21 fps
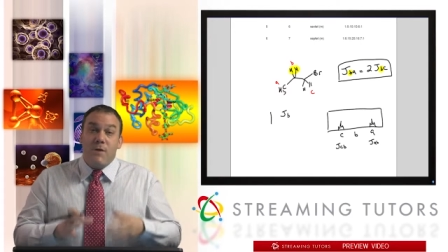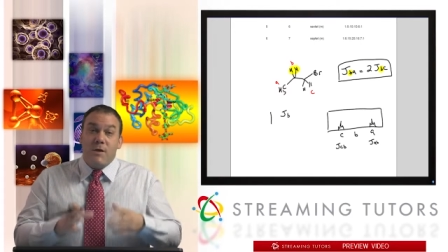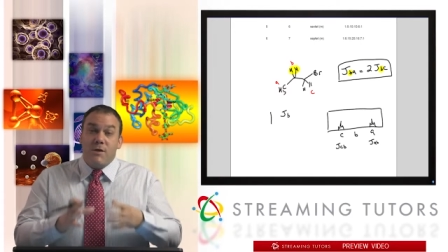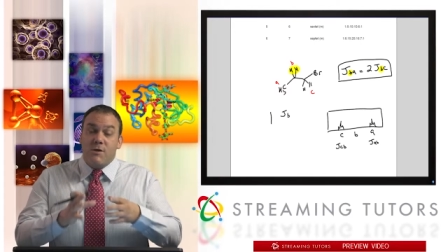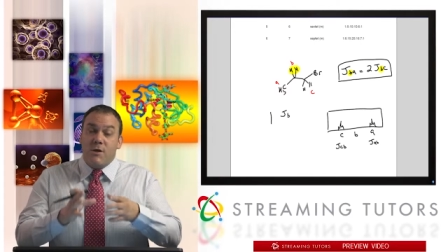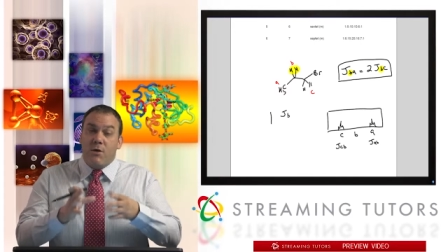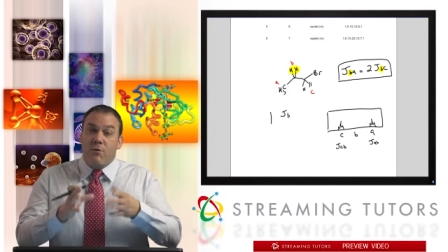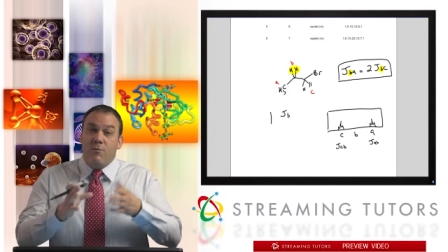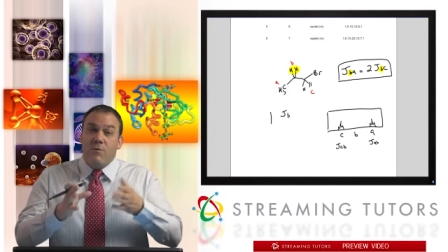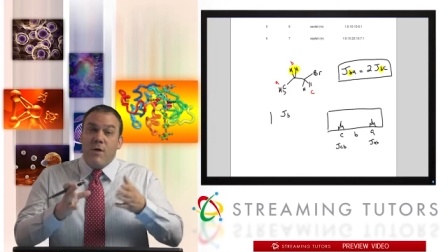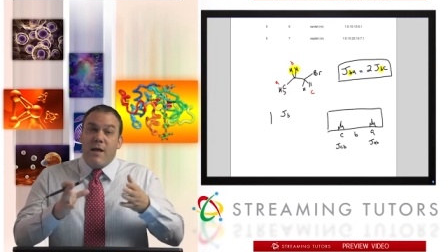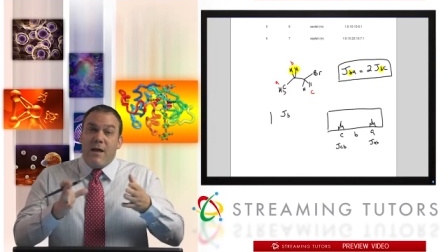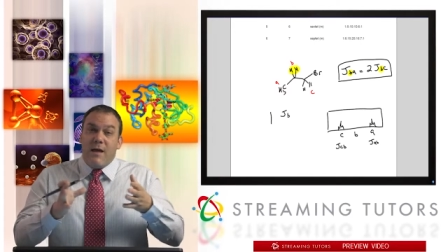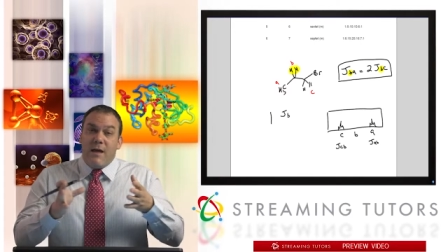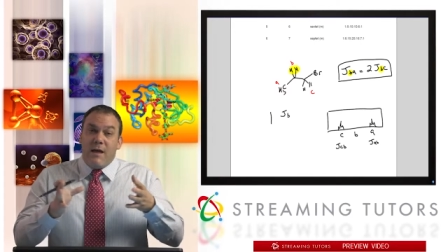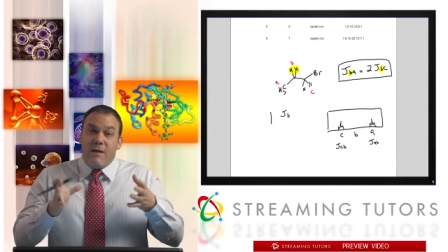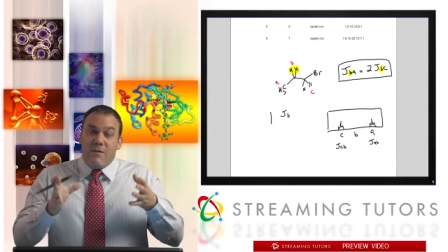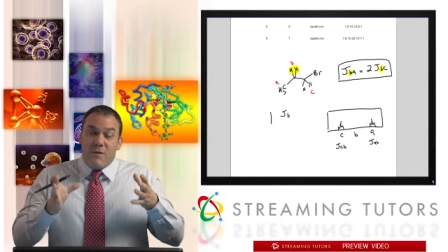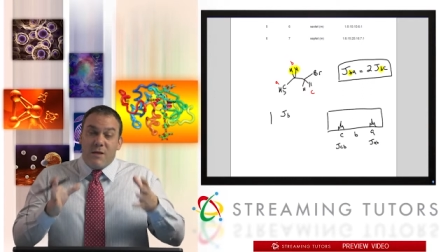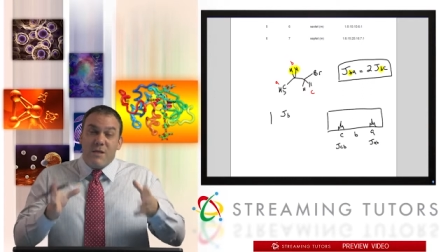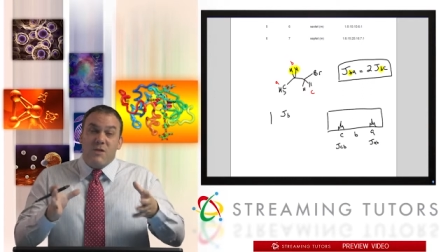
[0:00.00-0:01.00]
So
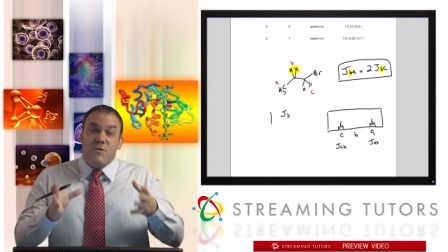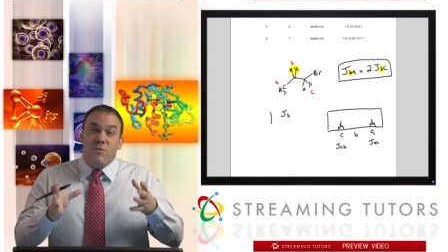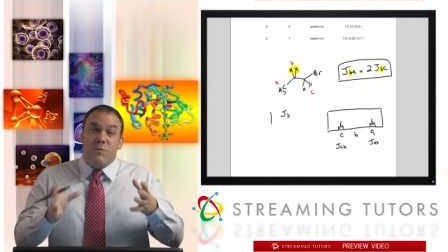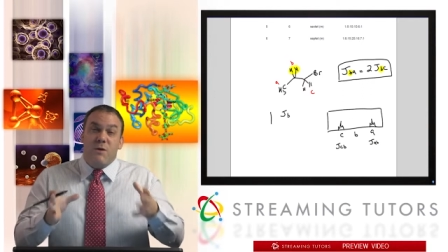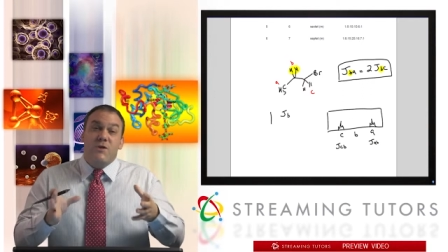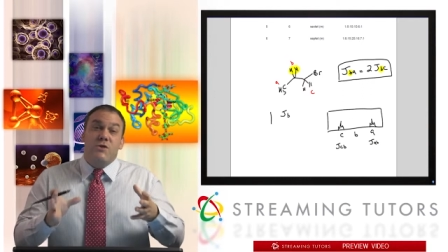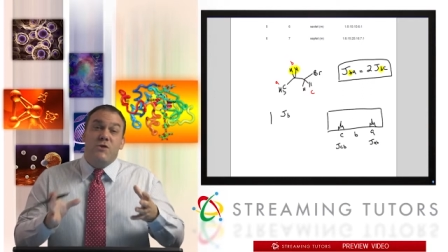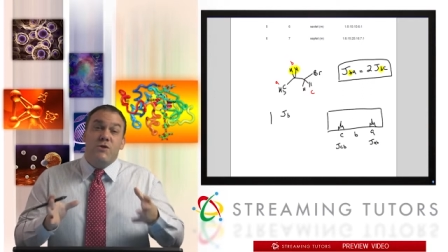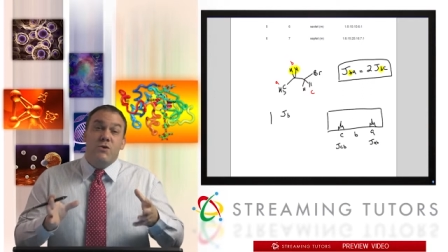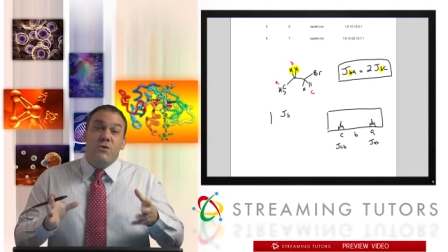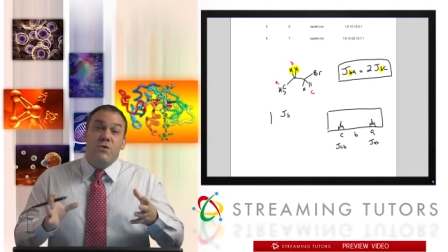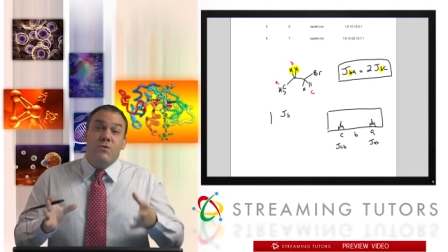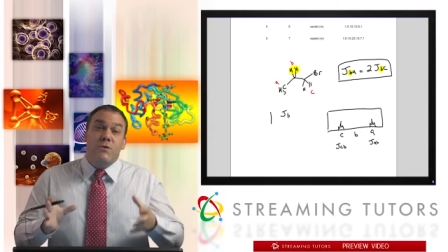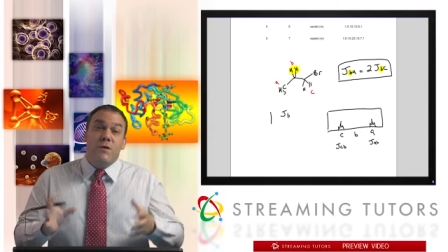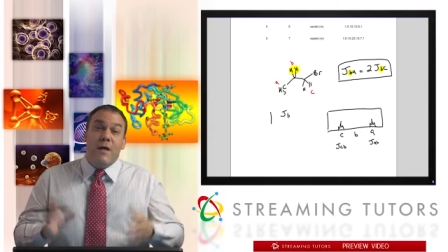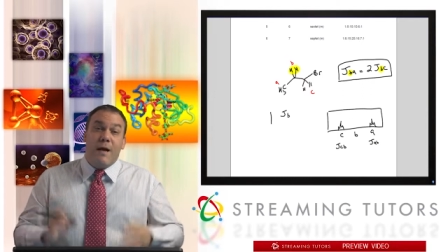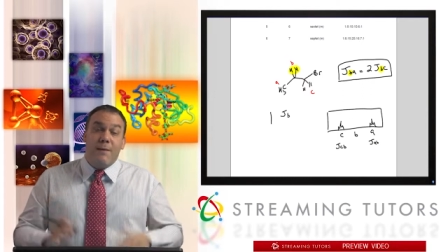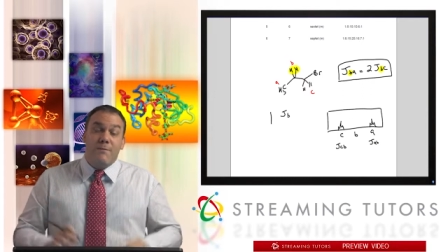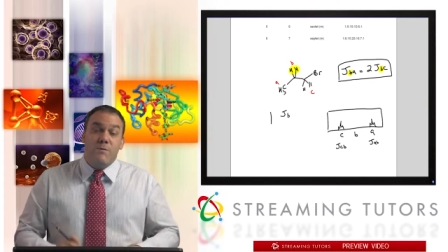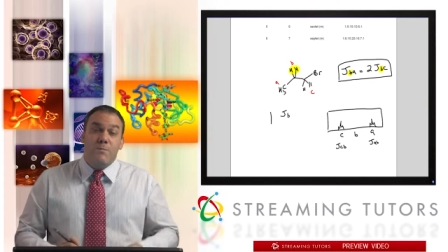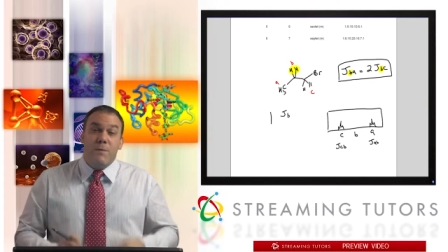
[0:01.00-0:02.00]
this one is two
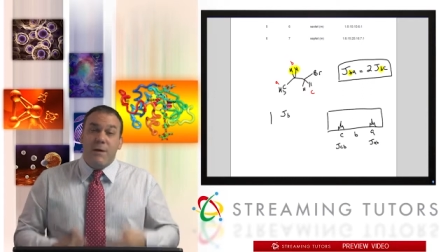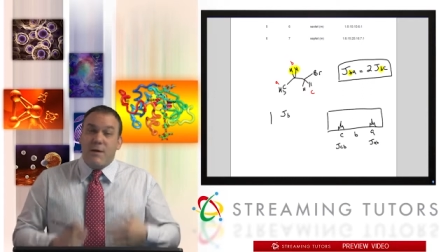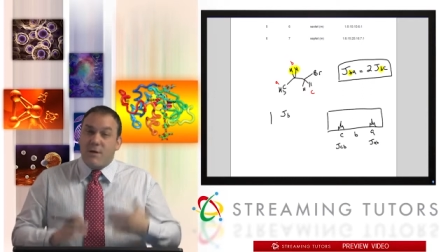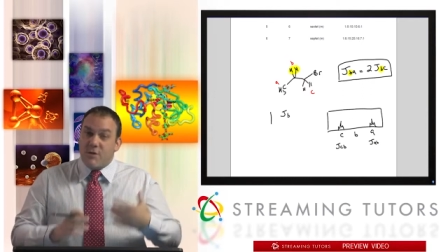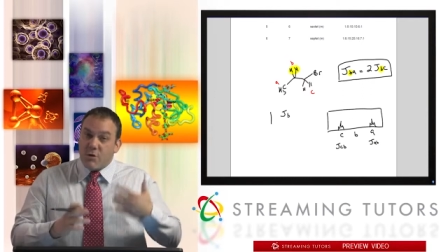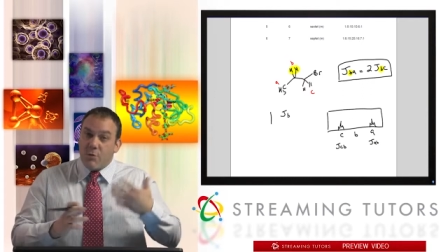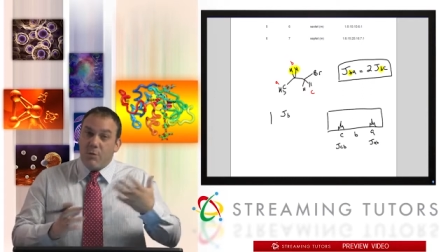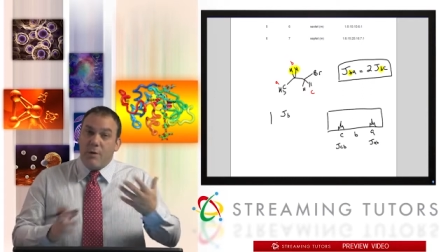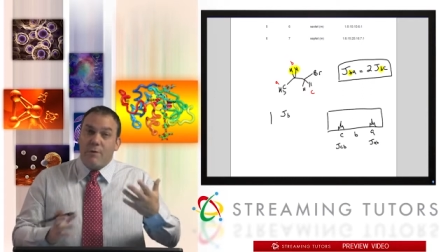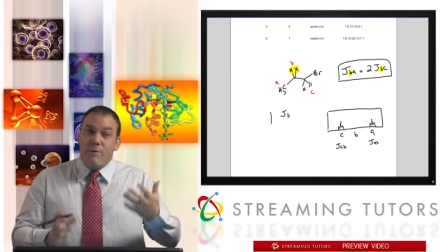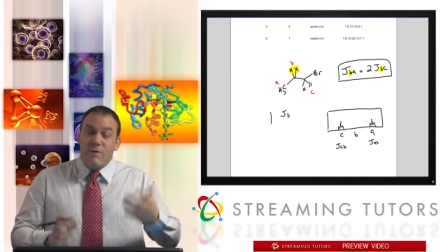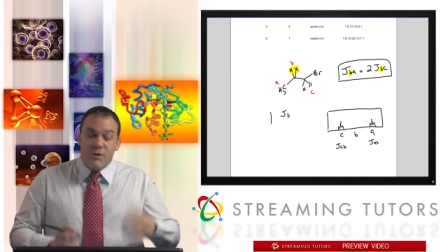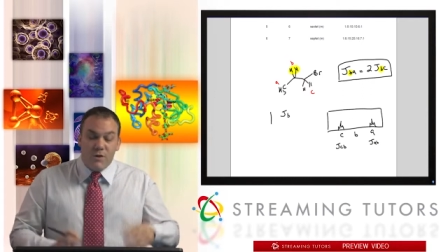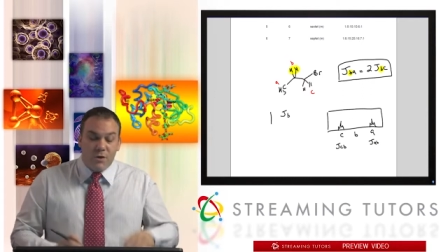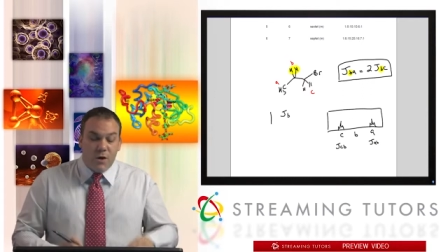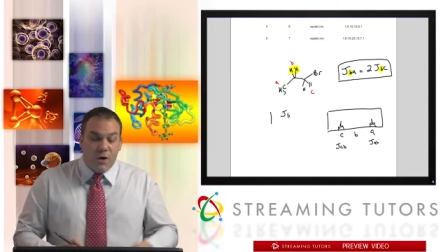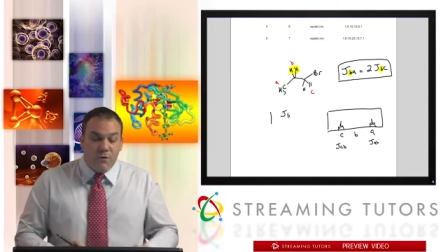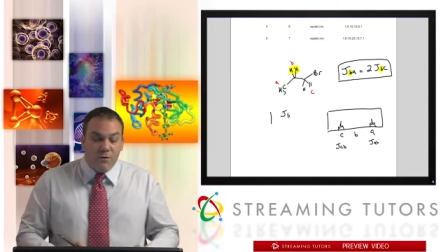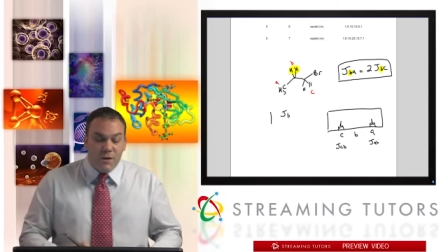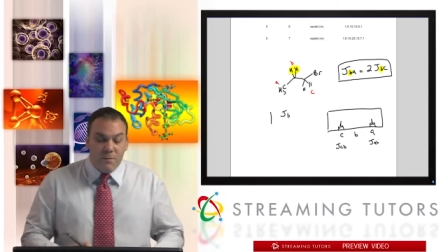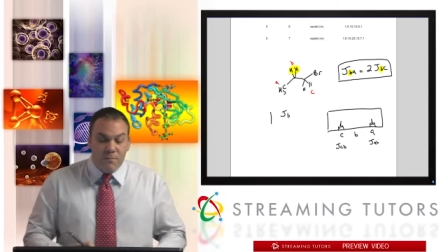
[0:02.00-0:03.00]
times bigger. So we always
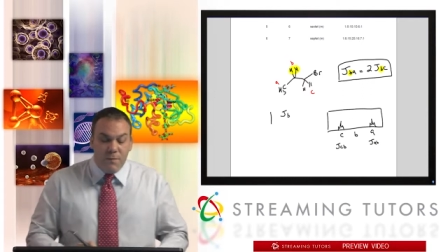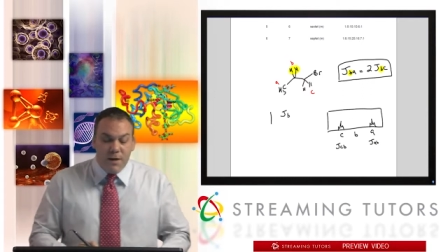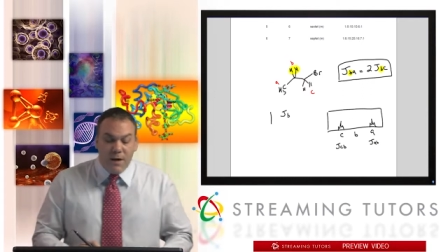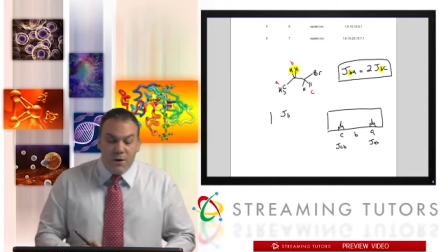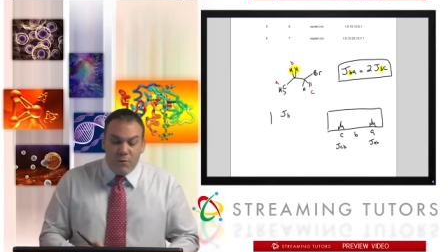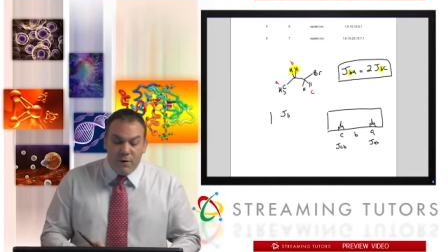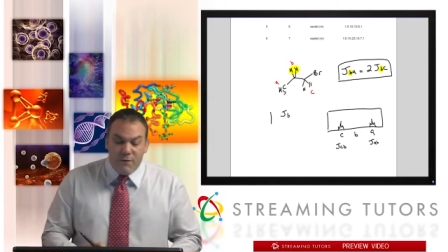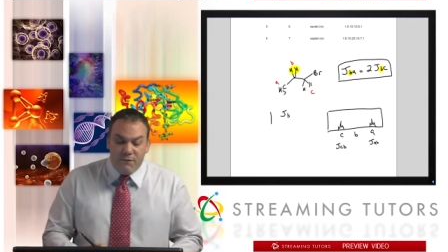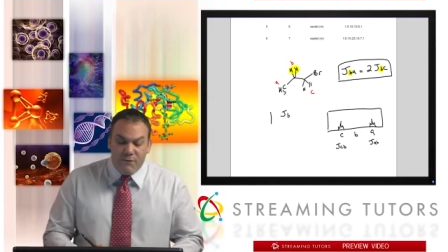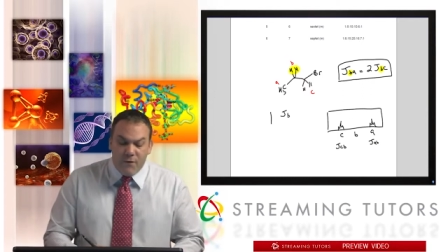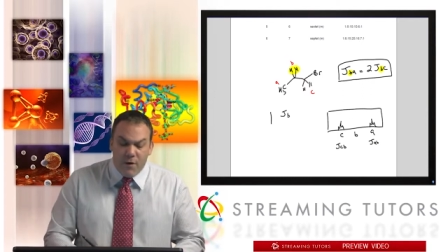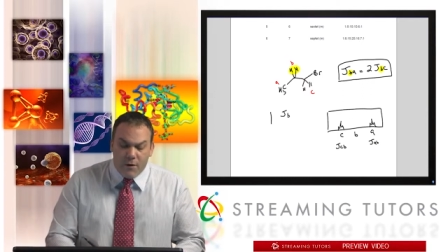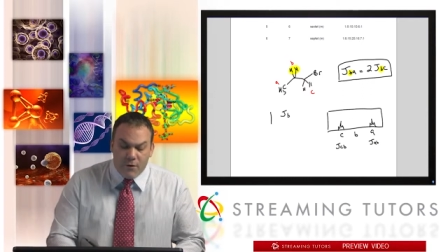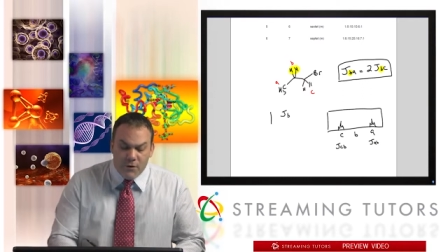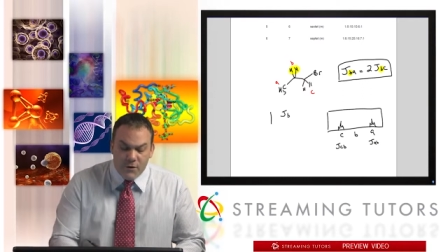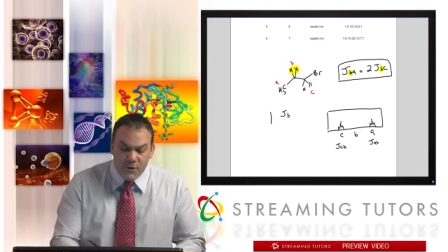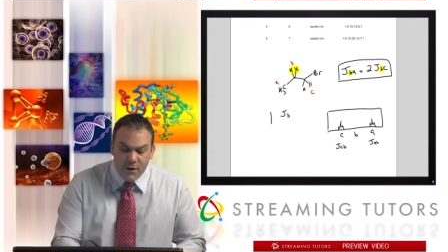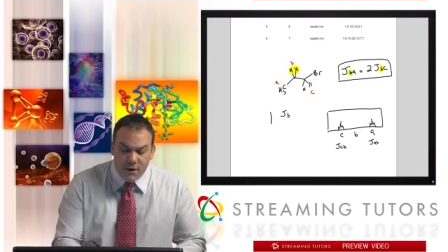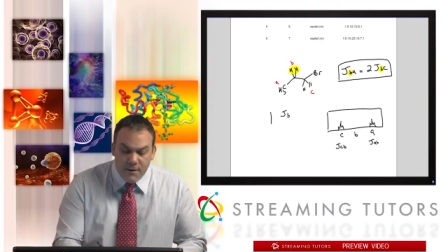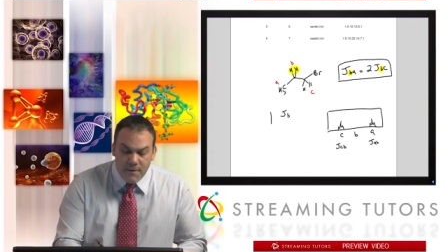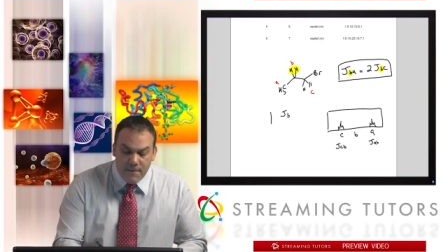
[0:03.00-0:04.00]
start with the bigger one
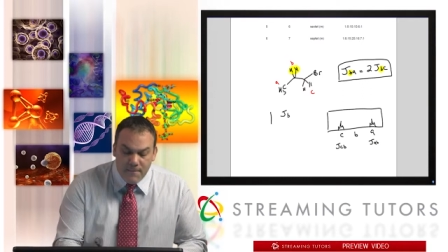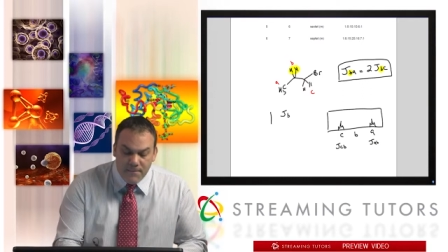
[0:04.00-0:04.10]
first.